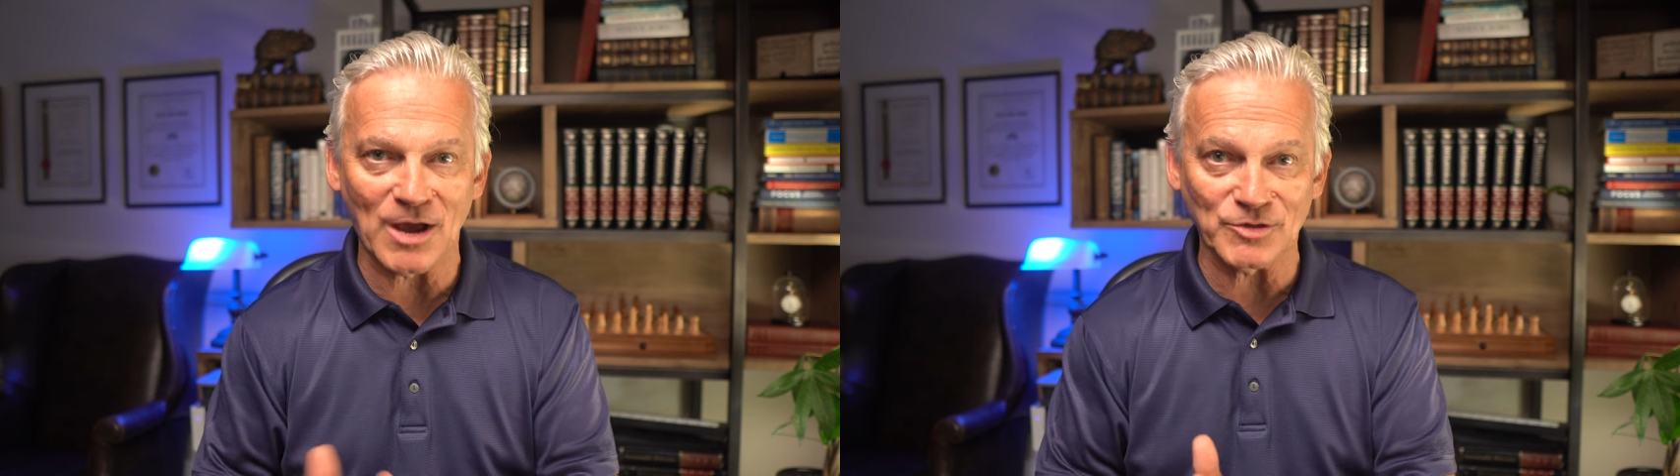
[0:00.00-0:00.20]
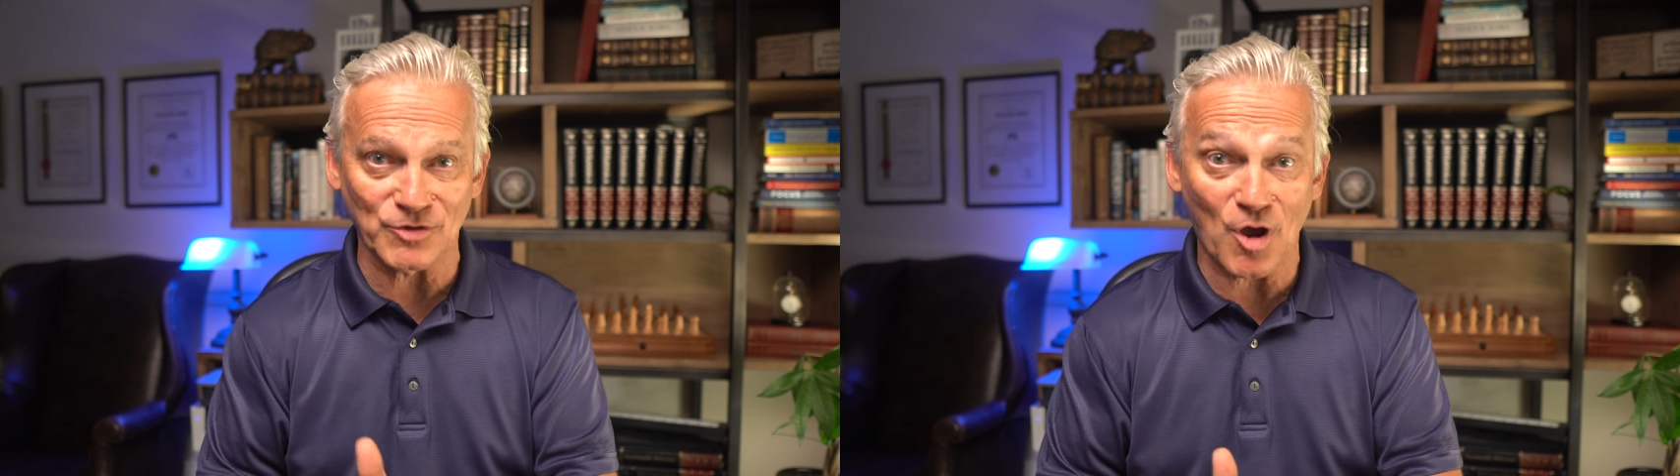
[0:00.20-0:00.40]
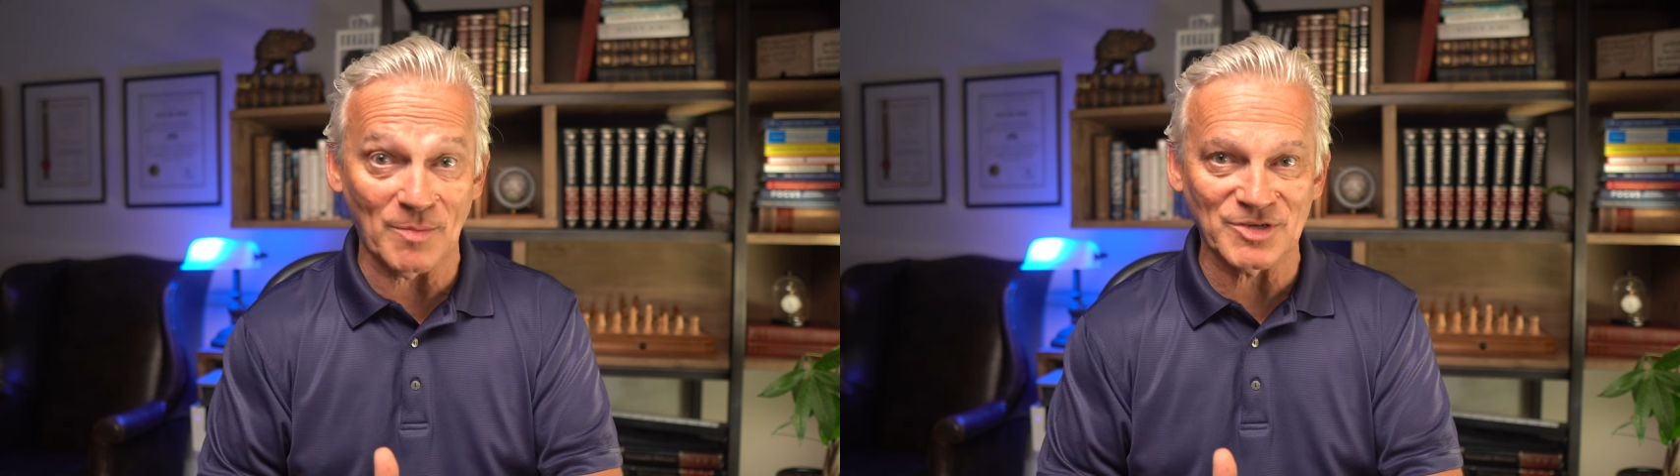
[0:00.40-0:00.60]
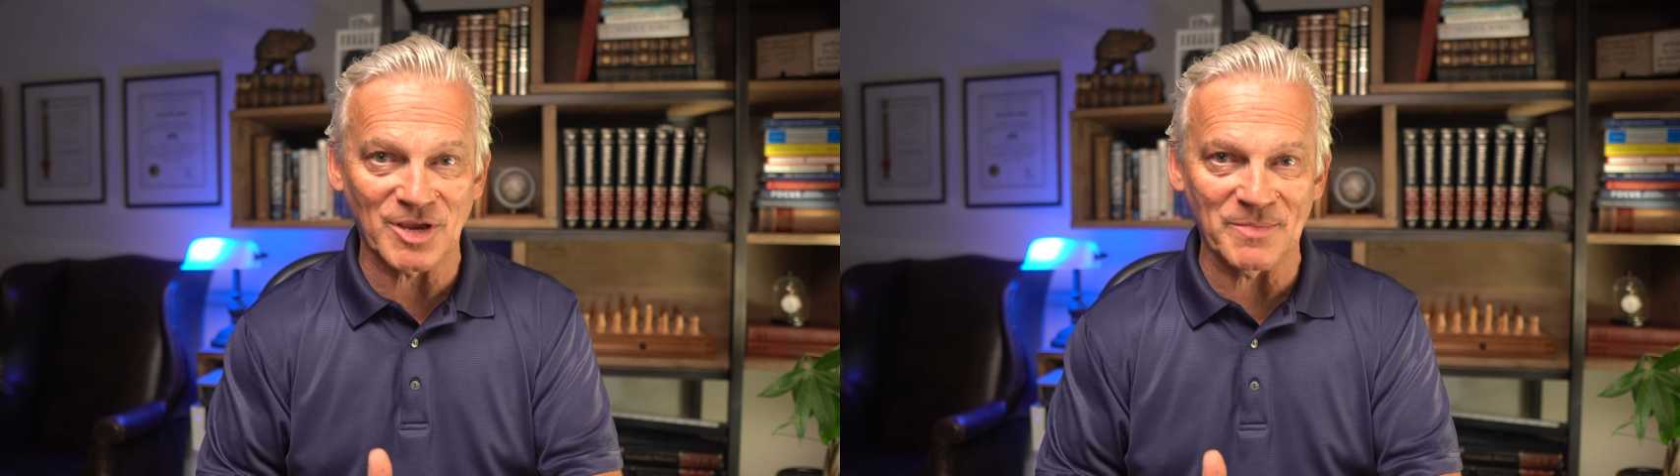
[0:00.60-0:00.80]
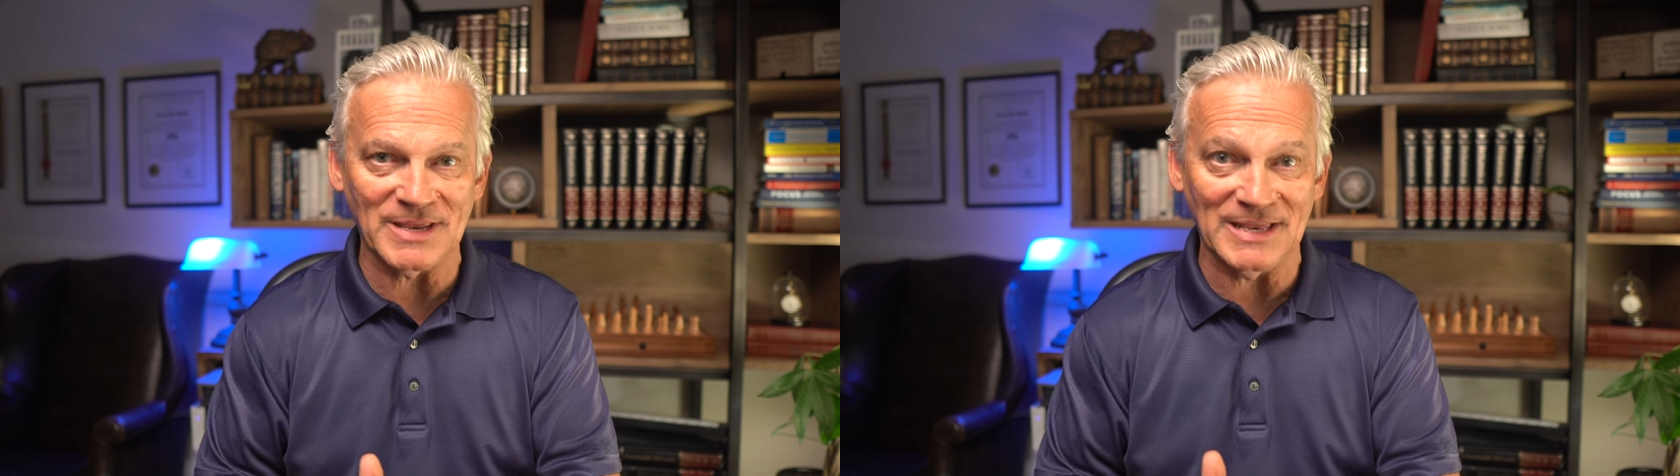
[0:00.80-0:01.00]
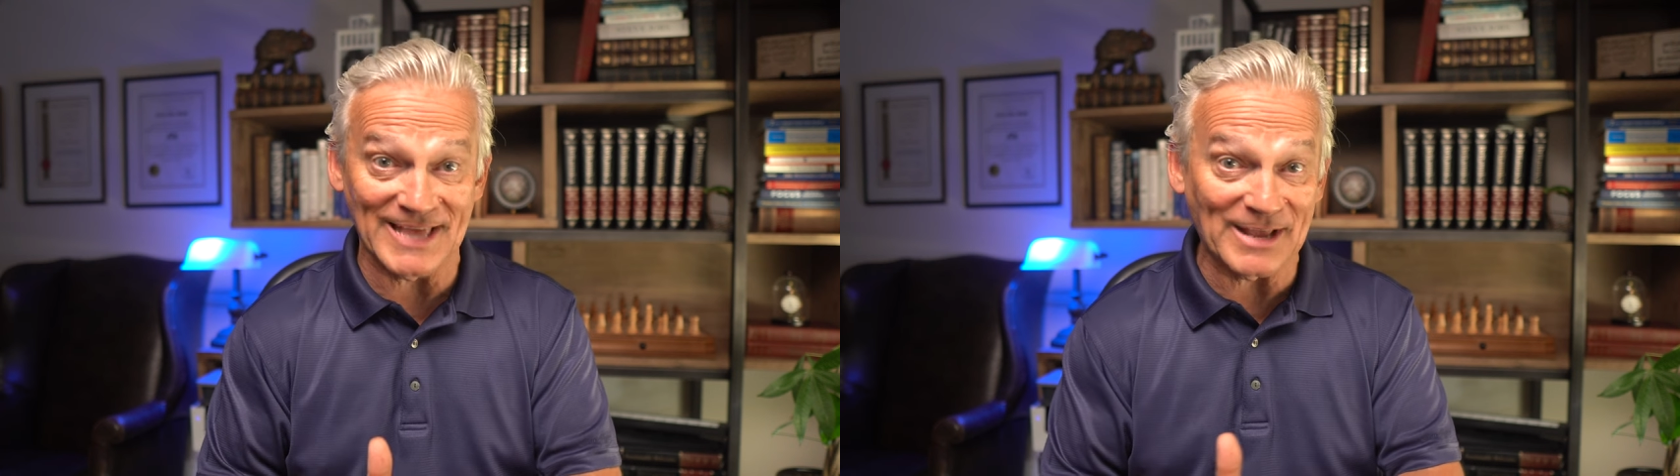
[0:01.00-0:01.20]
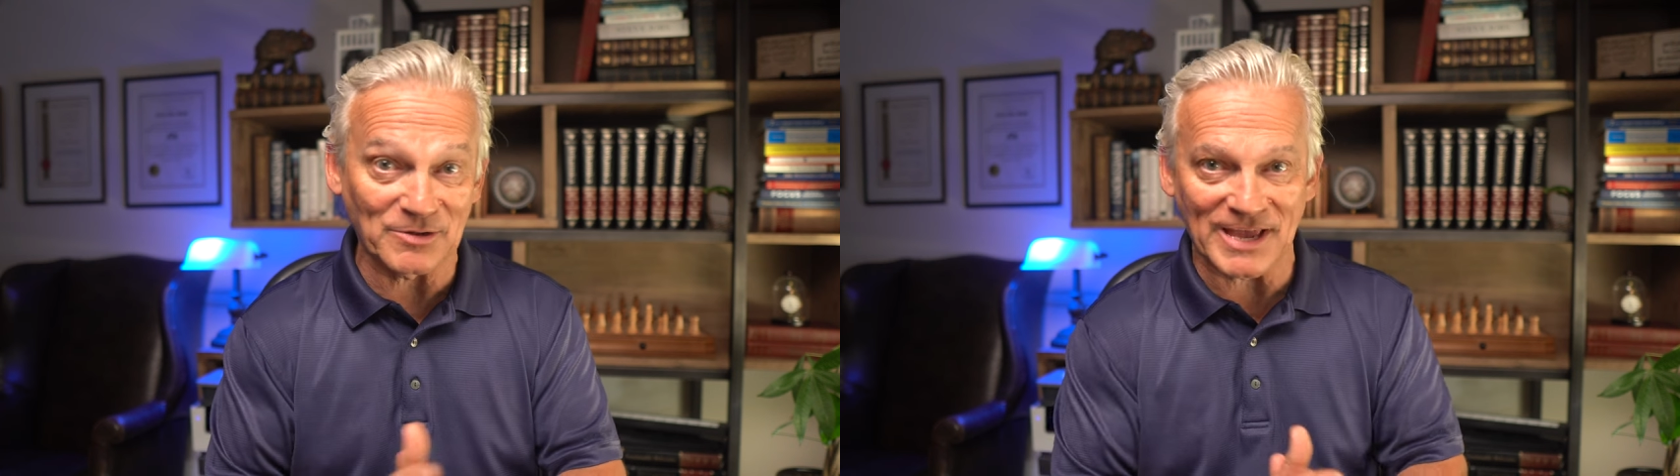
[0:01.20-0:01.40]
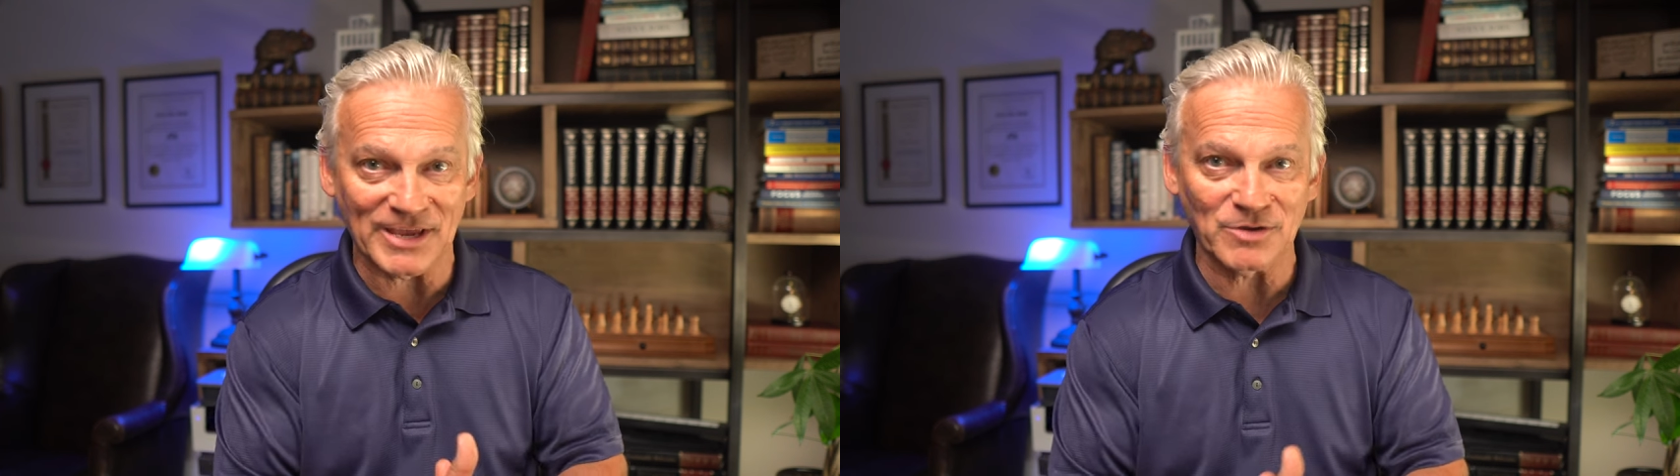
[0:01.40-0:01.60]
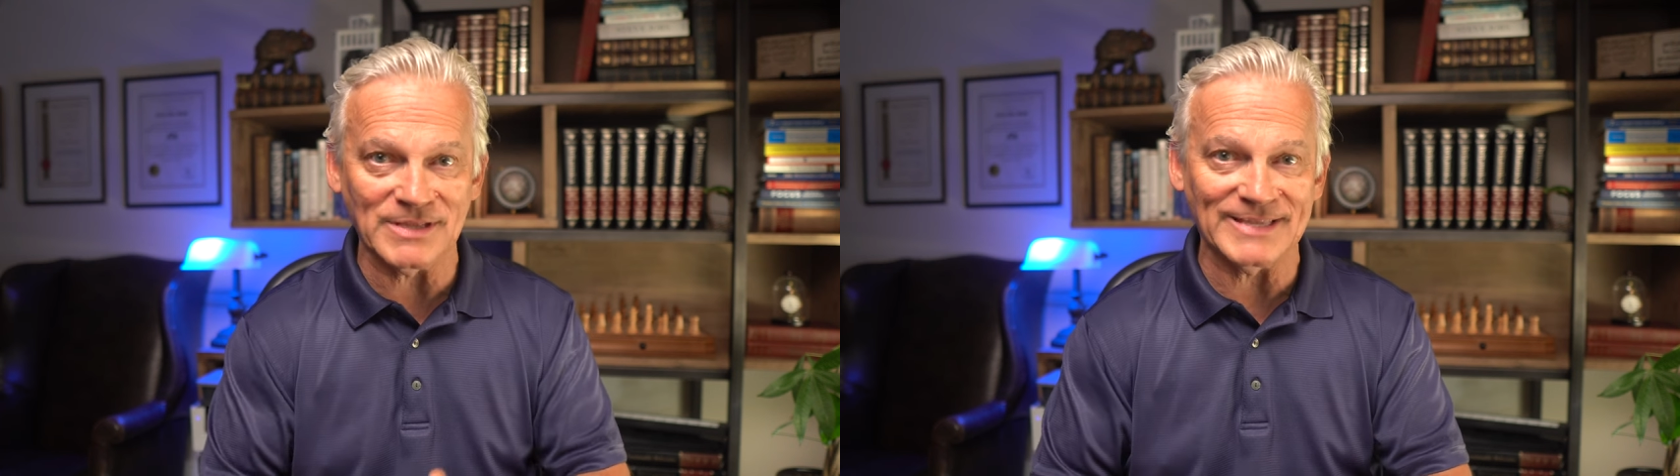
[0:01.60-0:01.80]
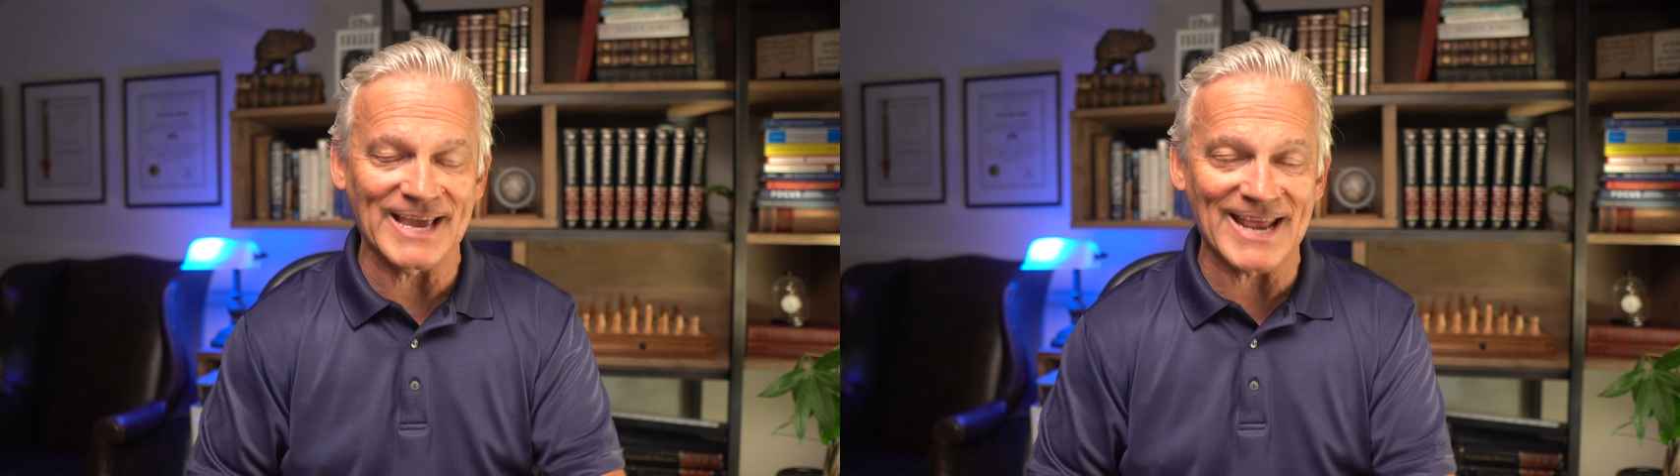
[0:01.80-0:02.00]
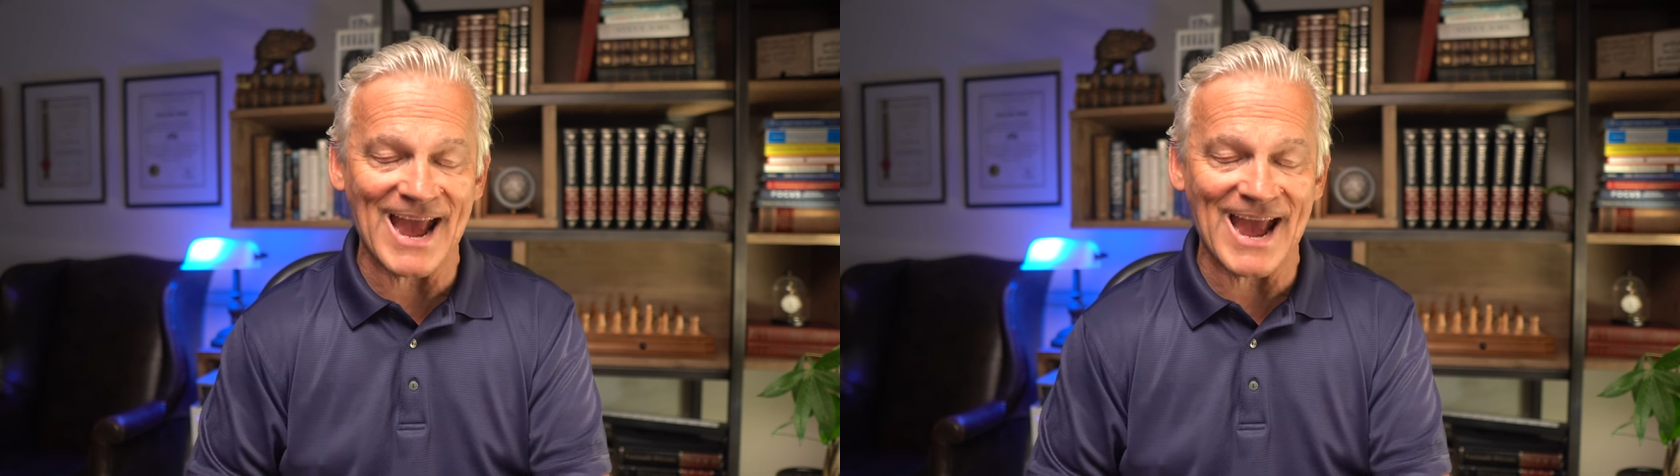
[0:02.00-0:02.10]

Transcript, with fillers: House of Commons committee later that year that they had